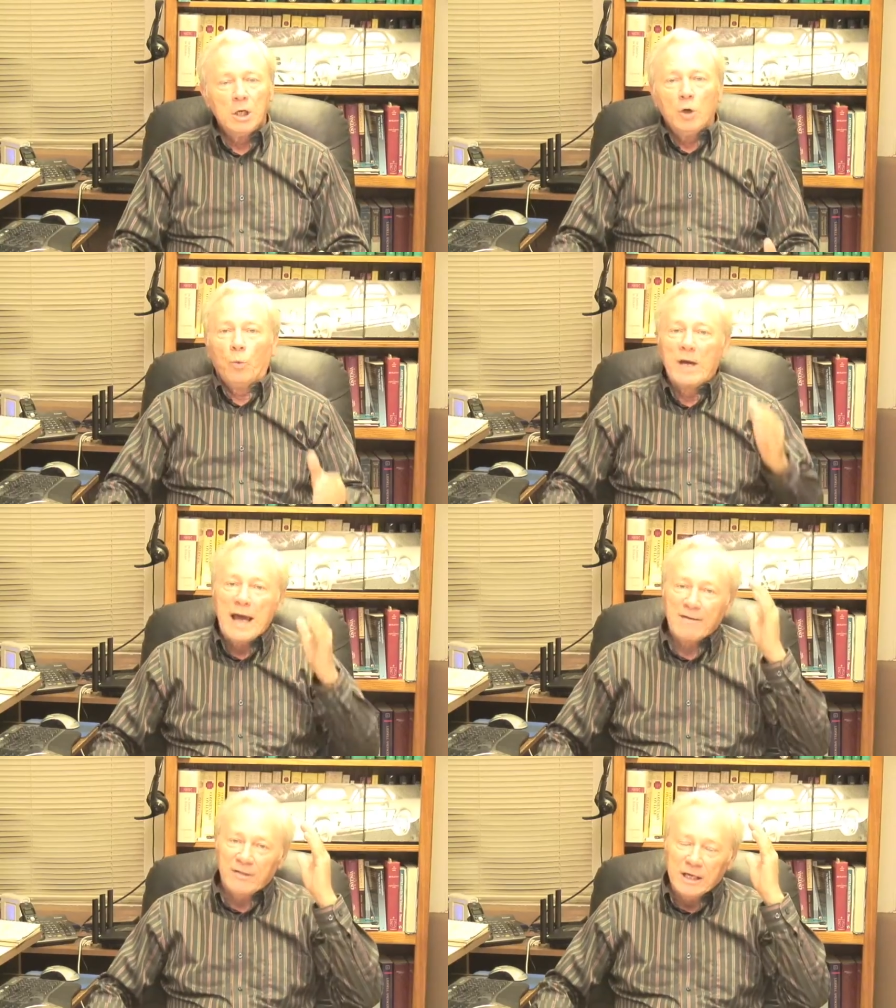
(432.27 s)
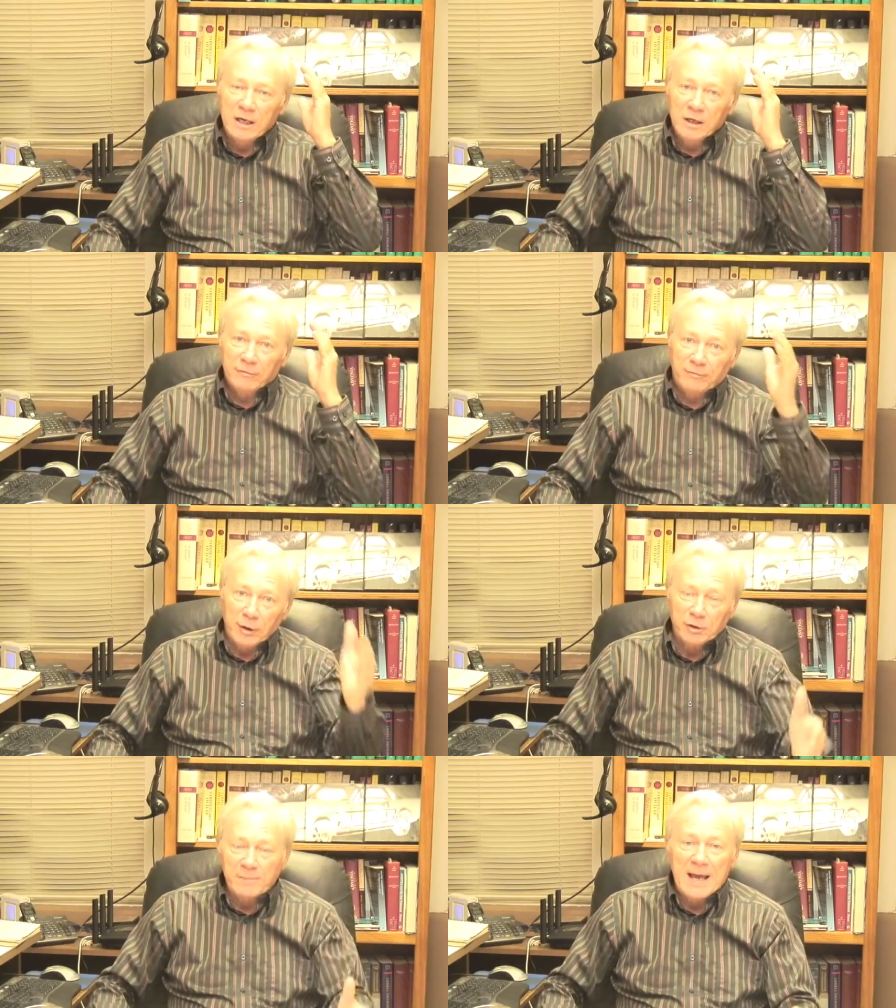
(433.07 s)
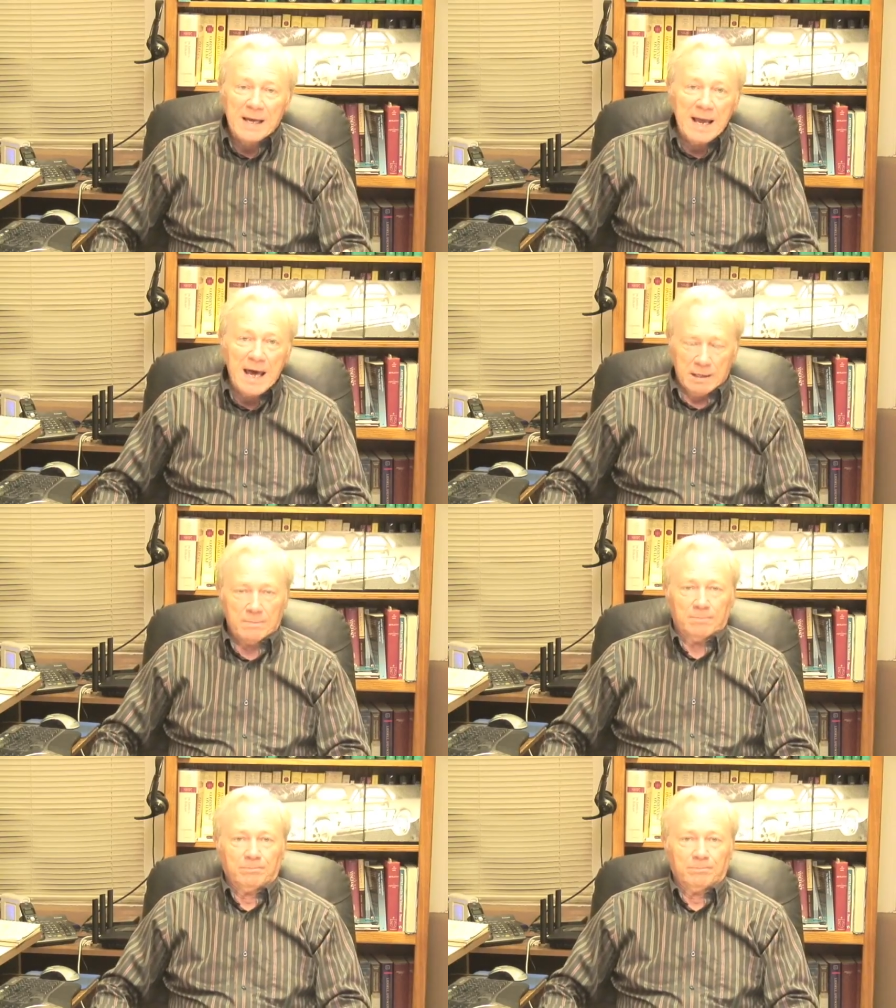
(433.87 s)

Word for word: We have the first man, Adam,